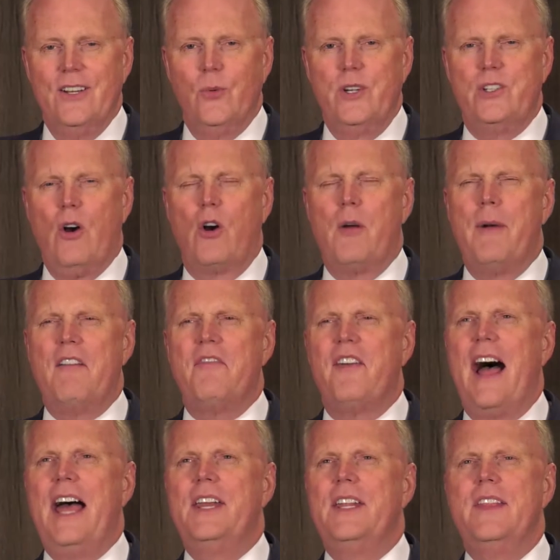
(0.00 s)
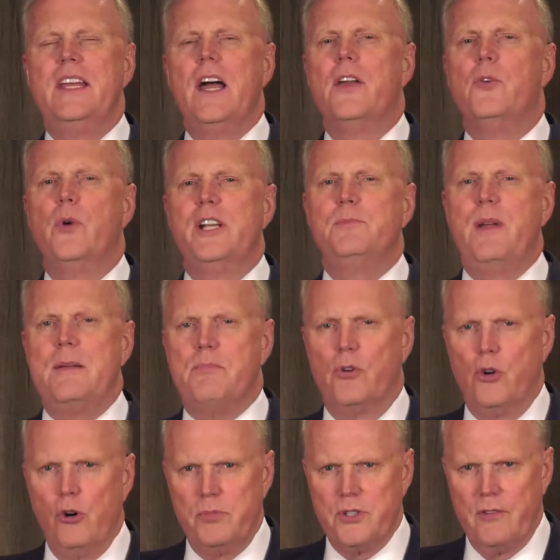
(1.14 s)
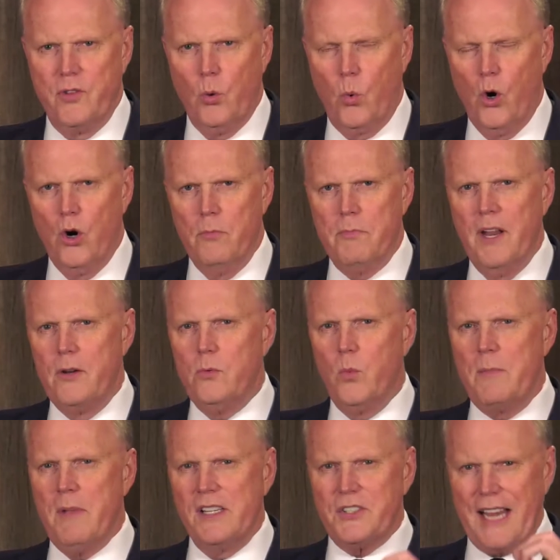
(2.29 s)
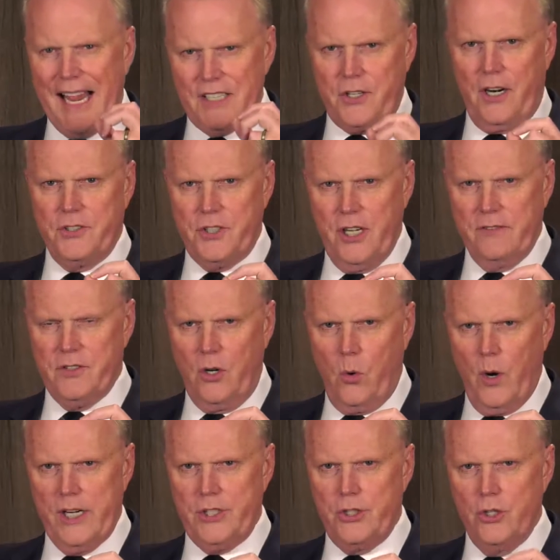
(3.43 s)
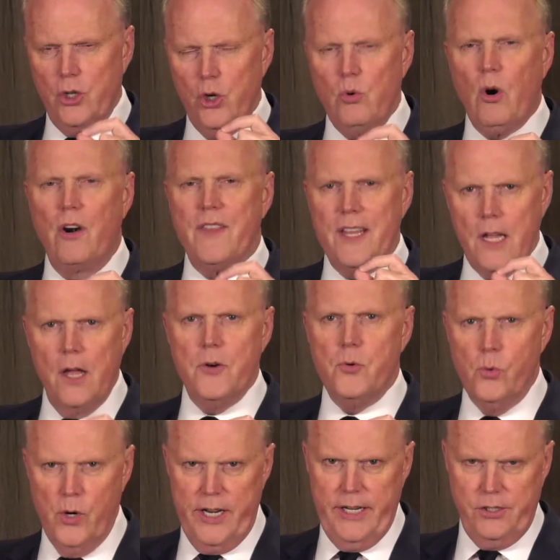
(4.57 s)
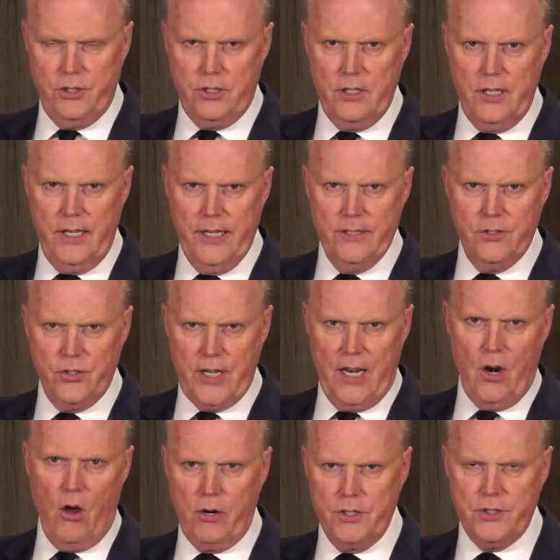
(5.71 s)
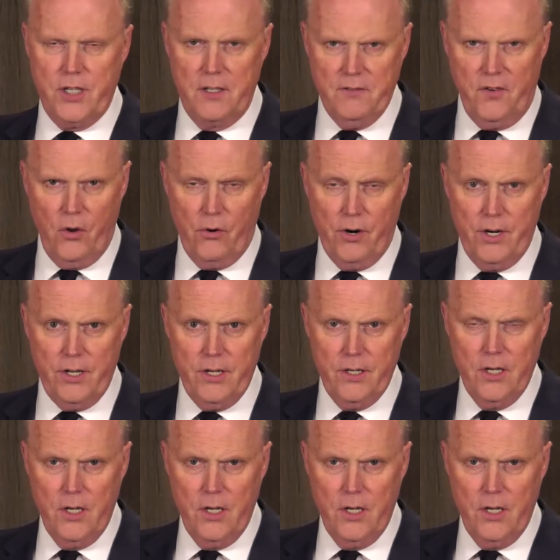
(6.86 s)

We talk about finding the unreached people groups of the world, but we must ask ourselves the question, who are the unreached in St. Augustine, Florida?